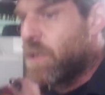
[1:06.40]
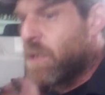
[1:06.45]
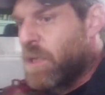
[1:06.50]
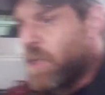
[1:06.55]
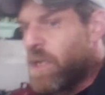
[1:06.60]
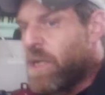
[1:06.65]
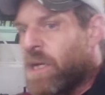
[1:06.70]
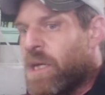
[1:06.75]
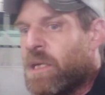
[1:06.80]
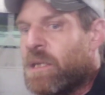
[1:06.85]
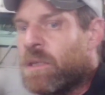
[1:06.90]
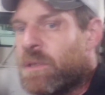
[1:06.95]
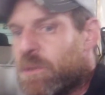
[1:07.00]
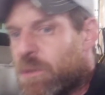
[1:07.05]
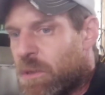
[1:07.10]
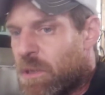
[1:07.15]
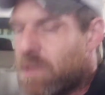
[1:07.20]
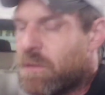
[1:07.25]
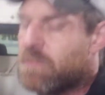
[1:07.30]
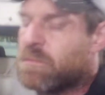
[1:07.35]
and the
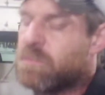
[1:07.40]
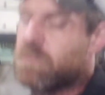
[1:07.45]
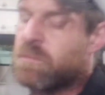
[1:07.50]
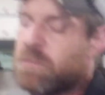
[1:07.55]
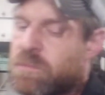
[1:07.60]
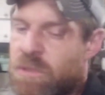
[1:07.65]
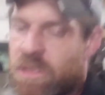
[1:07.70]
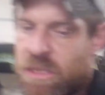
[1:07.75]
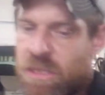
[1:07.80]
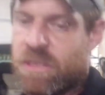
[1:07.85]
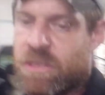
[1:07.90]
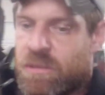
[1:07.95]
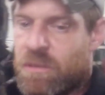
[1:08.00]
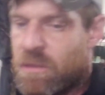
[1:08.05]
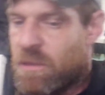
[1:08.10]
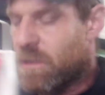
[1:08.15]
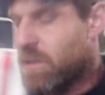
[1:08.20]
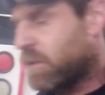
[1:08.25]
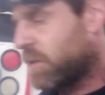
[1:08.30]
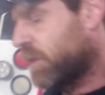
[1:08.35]
truck really
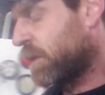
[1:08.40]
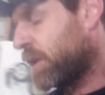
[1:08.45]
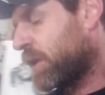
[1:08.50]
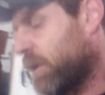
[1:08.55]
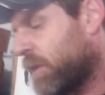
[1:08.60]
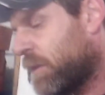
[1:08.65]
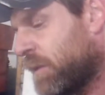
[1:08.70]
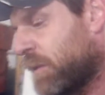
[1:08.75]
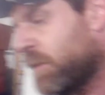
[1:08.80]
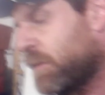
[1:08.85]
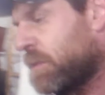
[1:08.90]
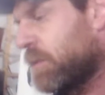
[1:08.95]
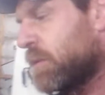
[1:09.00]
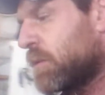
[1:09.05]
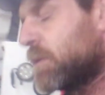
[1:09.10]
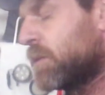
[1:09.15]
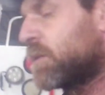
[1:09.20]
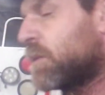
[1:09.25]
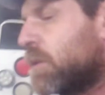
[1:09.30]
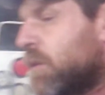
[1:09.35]
started looking at.
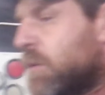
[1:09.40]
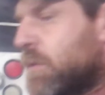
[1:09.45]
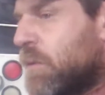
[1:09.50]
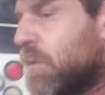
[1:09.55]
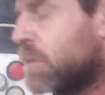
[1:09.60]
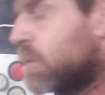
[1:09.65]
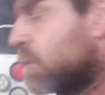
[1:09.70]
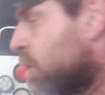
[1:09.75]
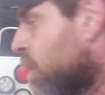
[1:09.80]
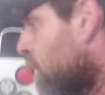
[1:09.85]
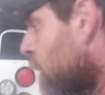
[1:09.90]
So